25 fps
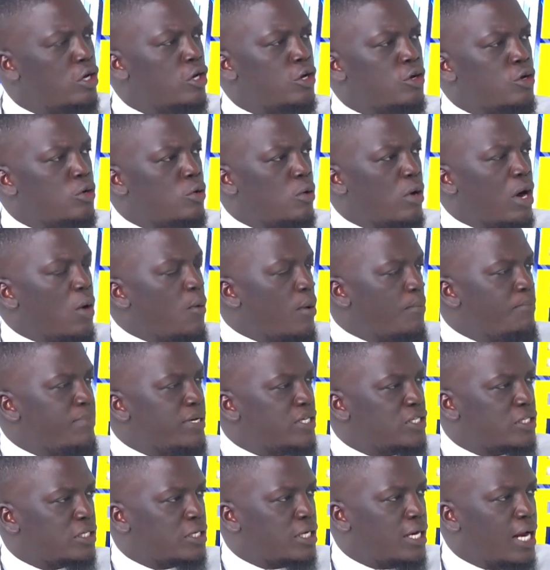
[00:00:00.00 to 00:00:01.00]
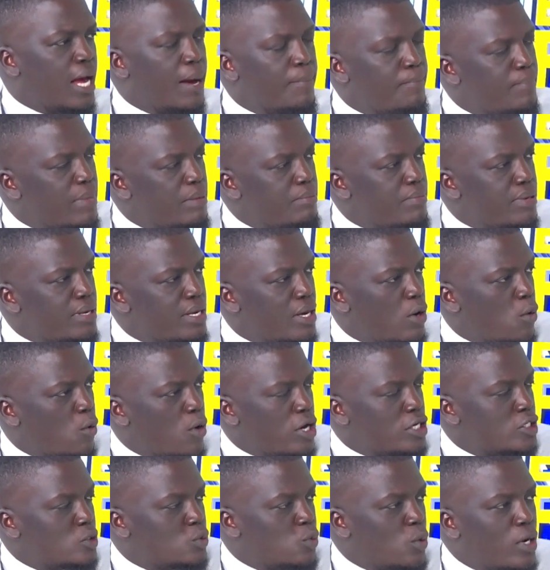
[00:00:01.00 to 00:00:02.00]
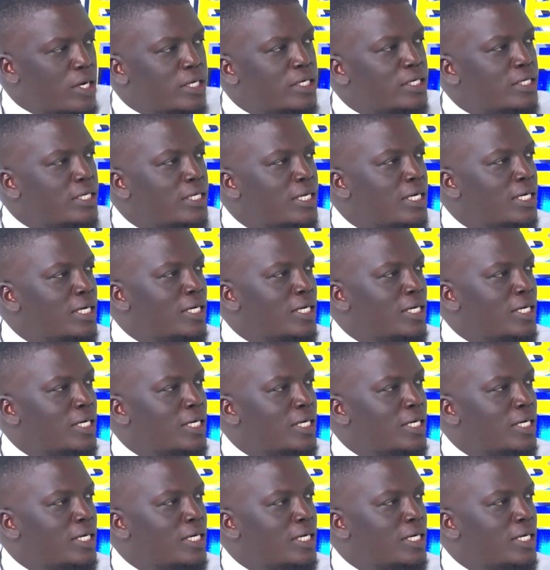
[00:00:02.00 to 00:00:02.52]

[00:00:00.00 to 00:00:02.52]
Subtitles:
Our best club, maybe who has won,